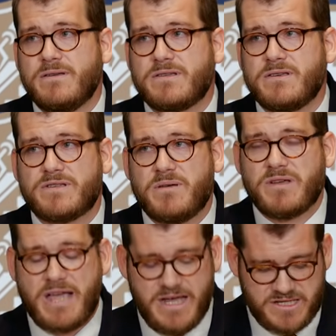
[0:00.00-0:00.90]
So
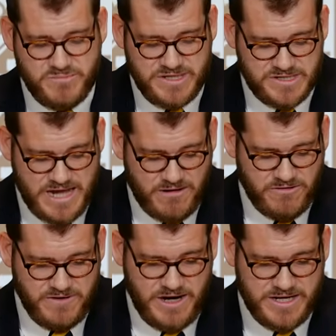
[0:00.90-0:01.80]
something has to be
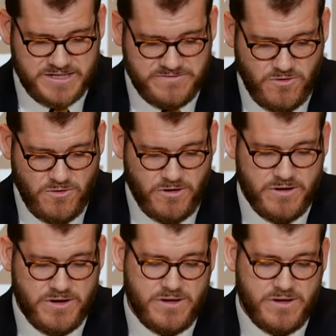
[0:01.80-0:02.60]
sacrificed for